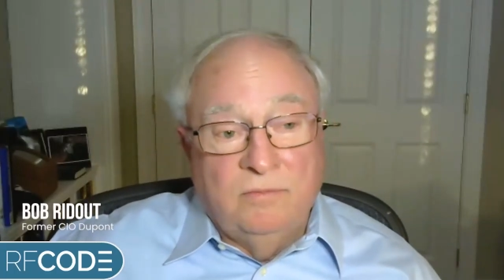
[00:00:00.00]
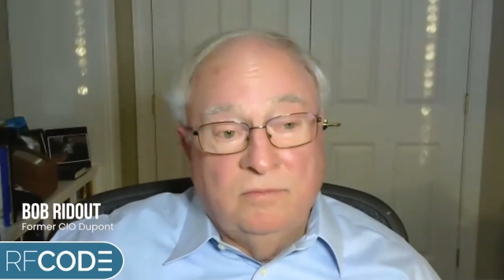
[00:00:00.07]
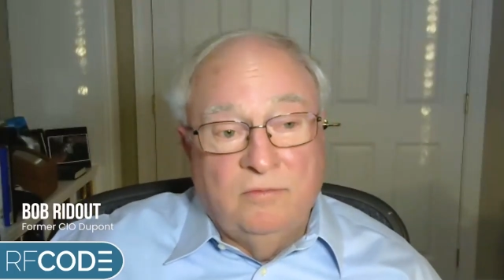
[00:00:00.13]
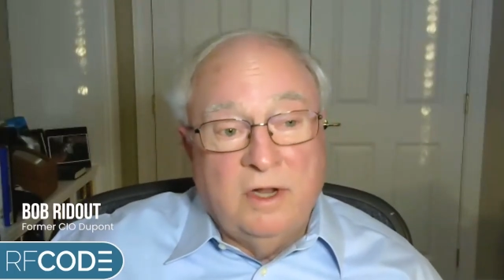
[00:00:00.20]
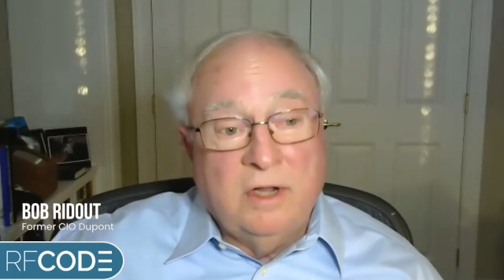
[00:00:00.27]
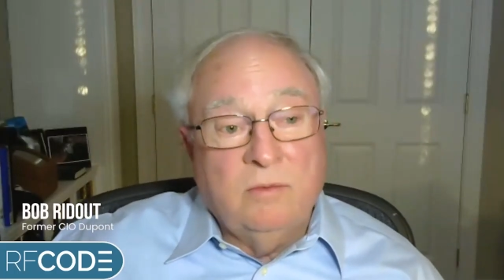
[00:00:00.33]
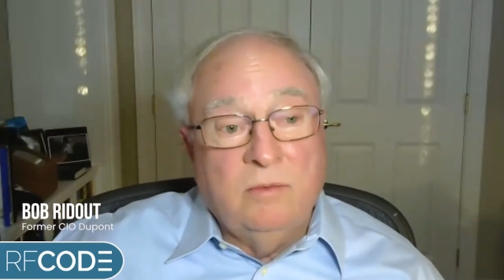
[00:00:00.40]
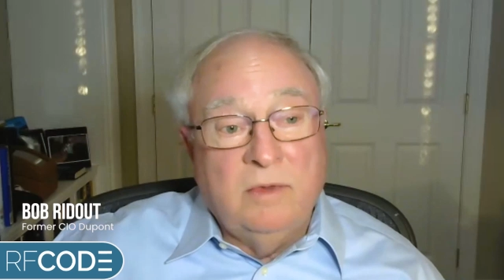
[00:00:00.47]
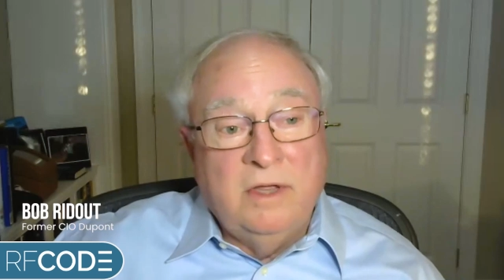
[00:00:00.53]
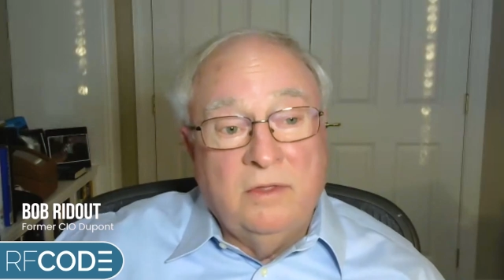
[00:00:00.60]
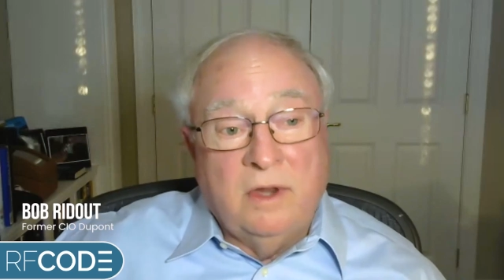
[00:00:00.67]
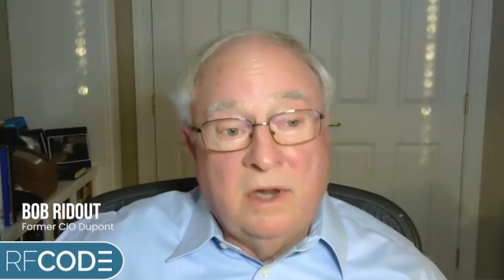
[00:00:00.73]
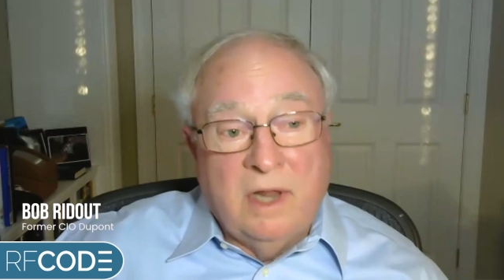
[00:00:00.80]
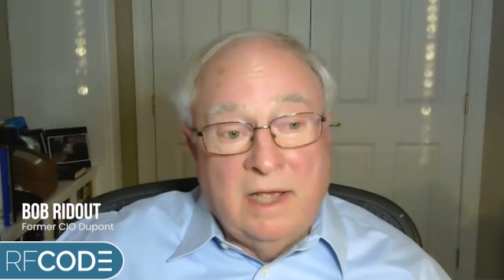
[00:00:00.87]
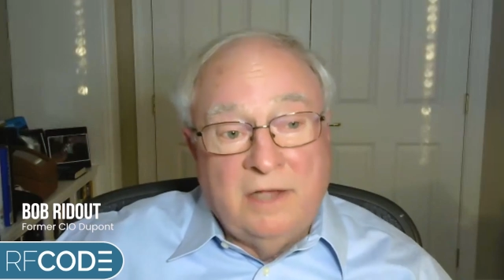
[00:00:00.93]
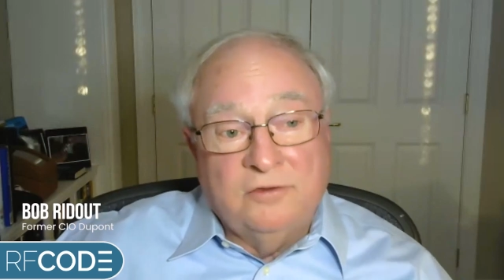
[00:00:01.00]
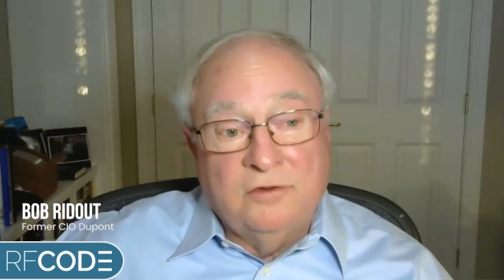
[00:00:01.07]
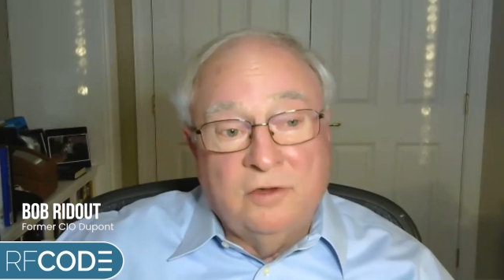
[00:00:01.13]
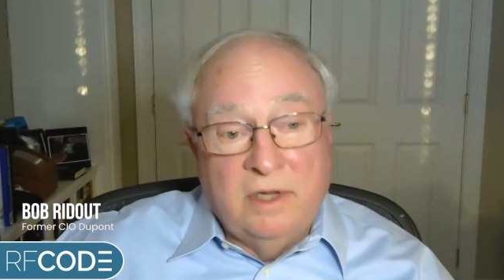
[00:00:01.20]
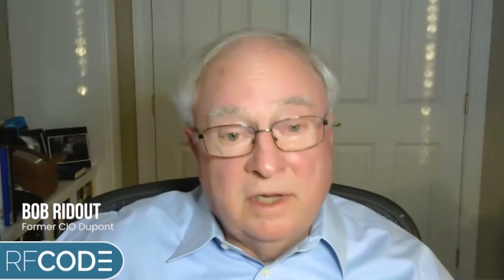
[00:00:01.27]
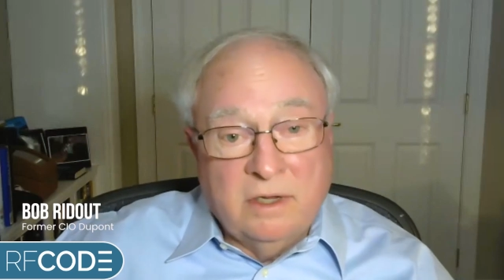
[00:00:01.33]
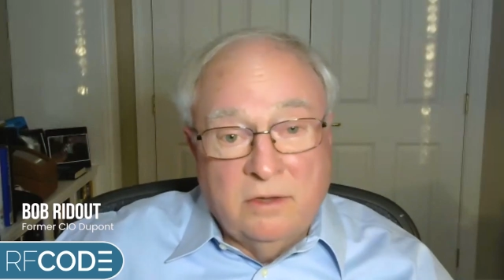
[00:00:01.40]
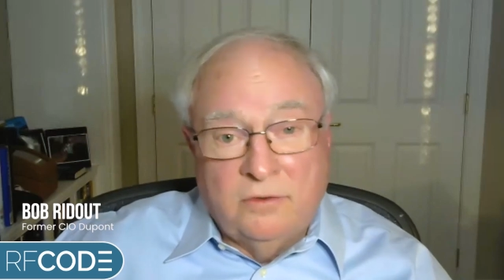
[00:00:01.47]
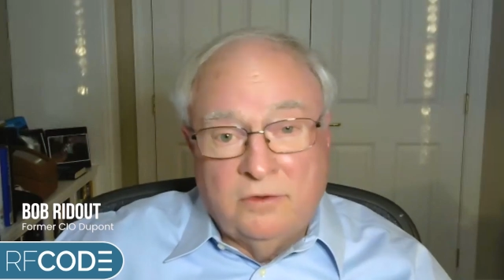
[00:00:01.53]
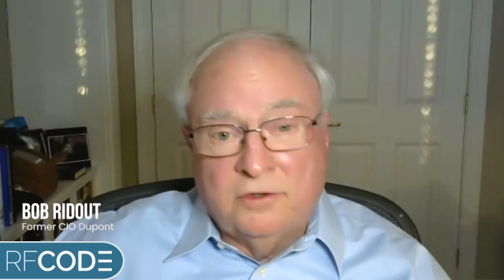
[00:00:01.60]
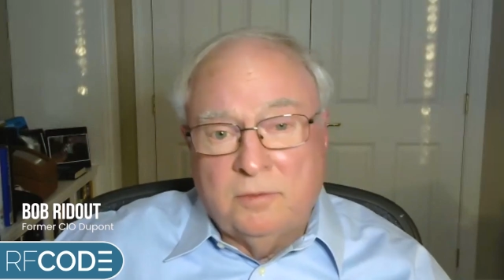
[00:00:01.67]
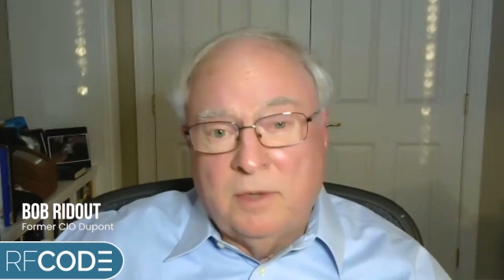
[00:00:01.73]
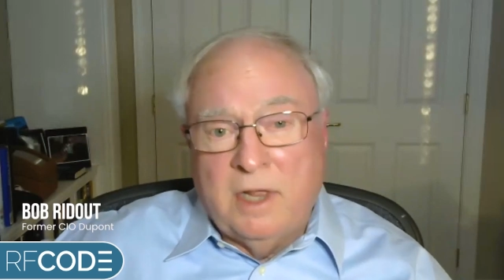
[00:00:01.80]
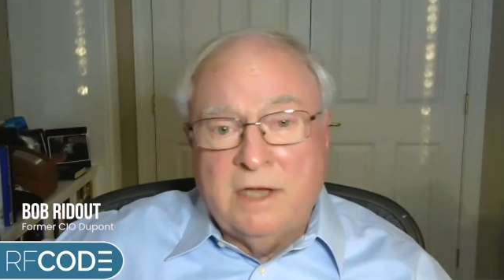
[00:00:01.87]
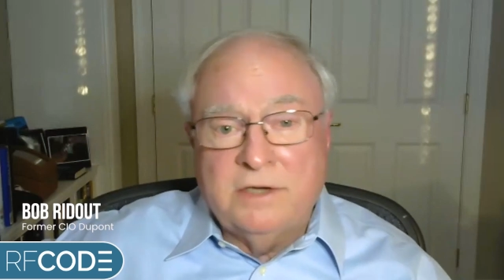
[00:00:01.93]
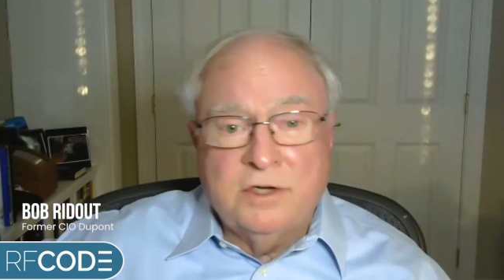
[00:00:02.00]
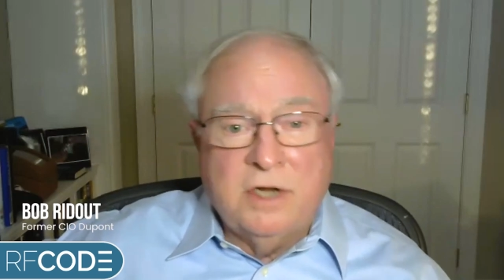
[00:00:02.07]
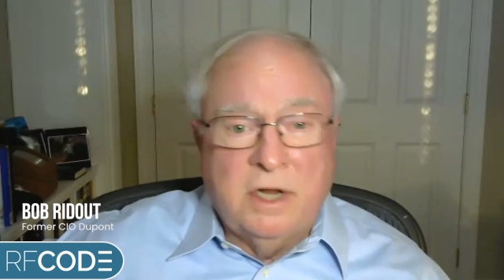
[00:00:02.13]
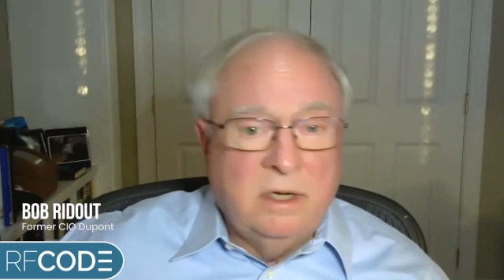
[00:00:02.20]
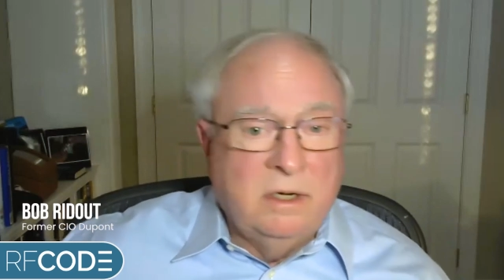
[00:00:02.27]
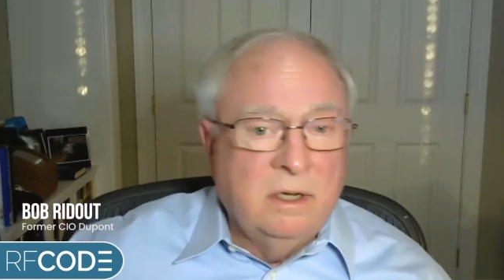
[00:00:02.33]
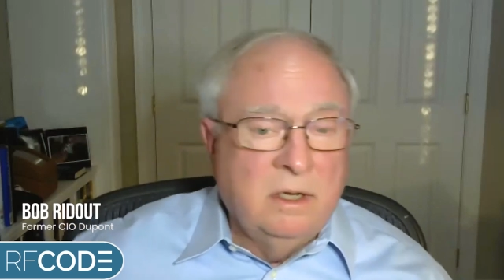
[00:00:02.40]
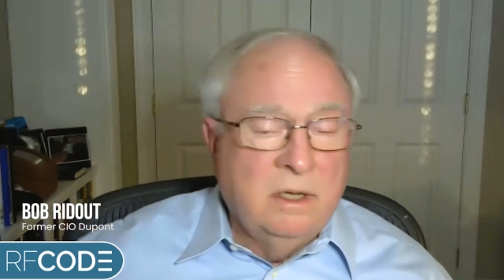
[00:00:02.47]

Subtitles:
frequently the last link of the supply chain.